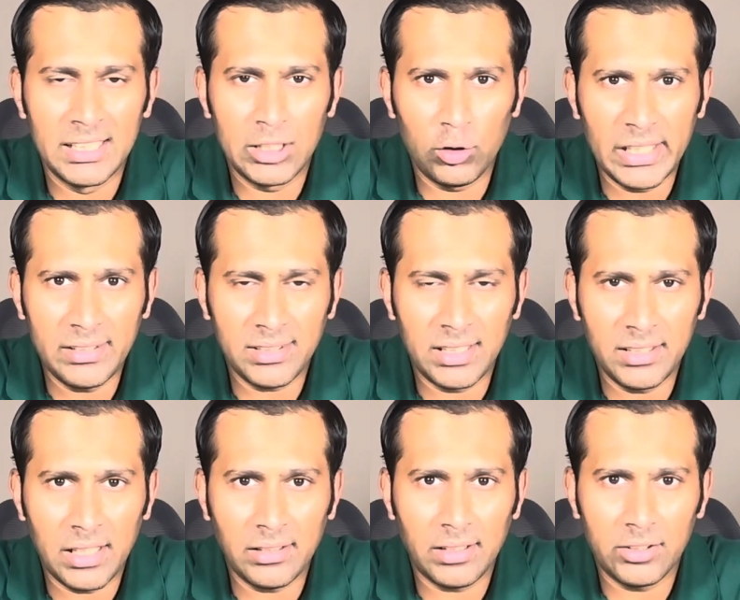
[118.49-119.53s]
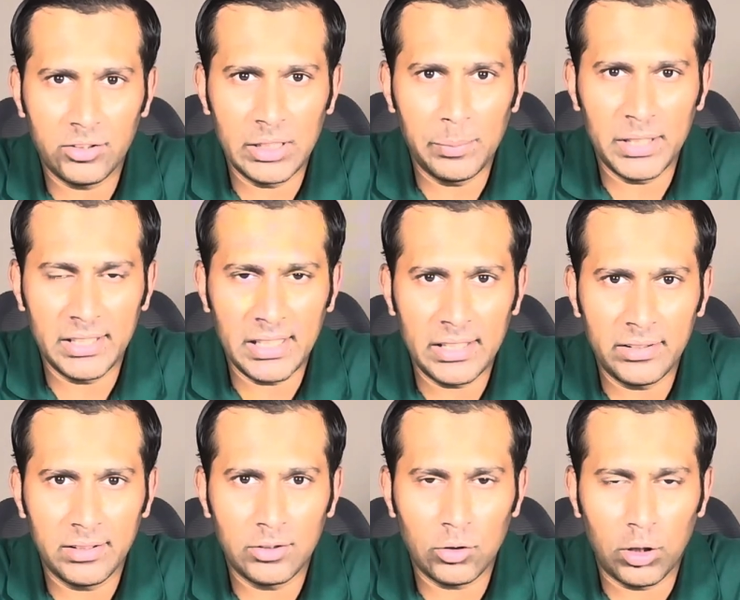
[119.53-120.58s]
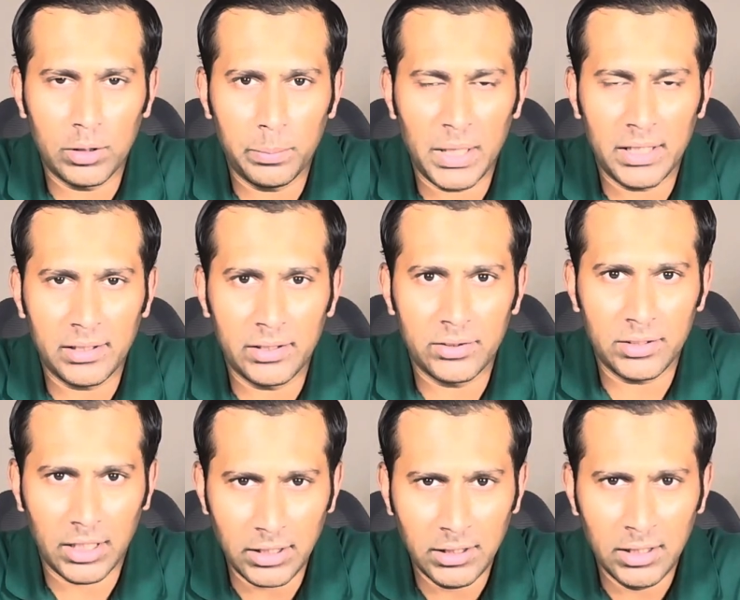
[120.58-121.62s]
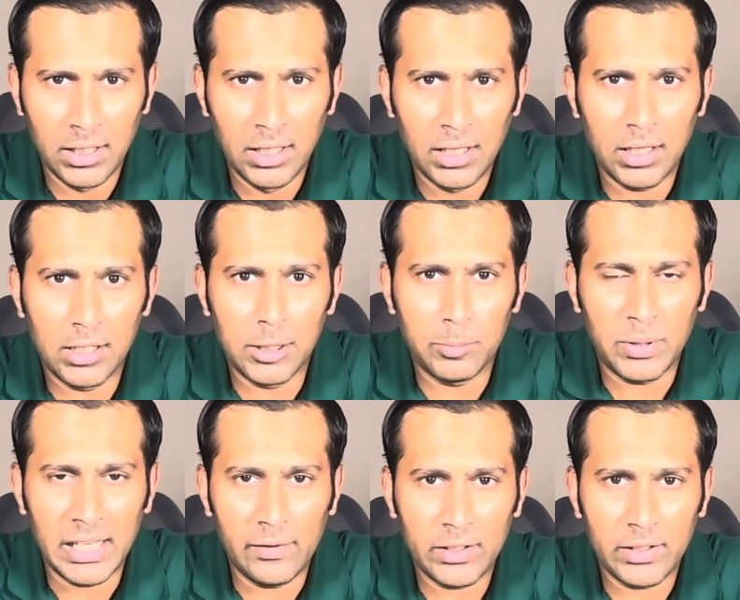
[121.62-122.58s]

Now let's conduct stippled analysis on Pakistan. I have